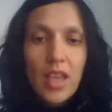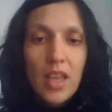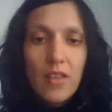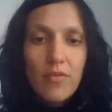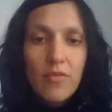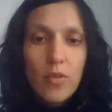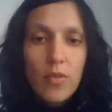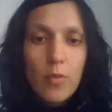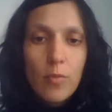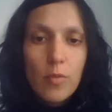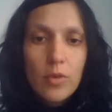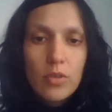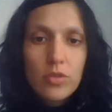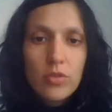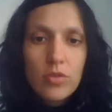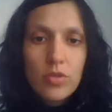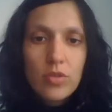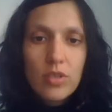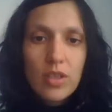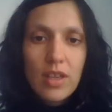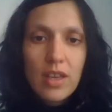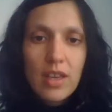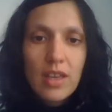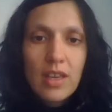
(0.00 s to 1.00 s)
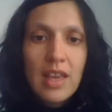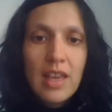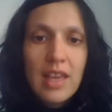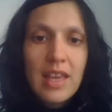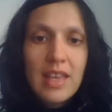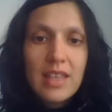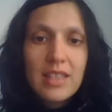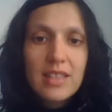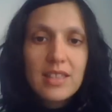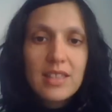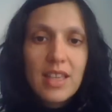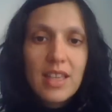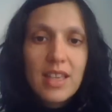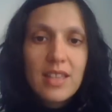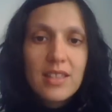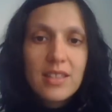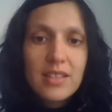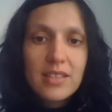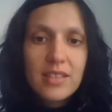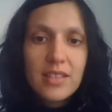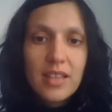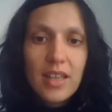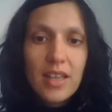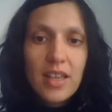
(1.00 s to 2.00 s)
If you want to say,
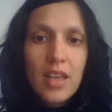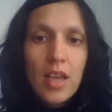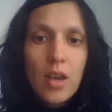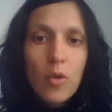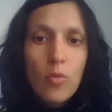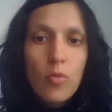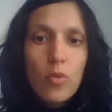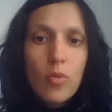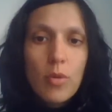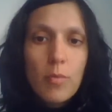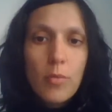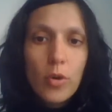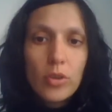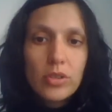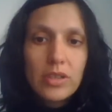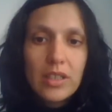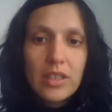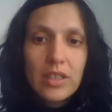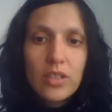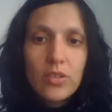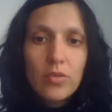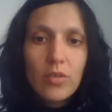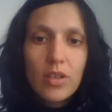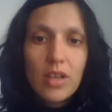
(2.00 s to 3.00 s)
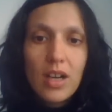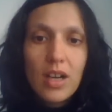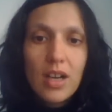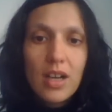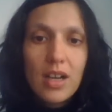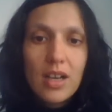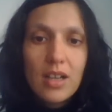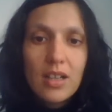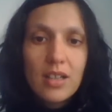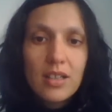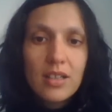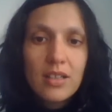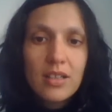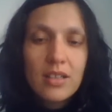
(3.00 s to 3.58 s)
yesterday we bought a new car.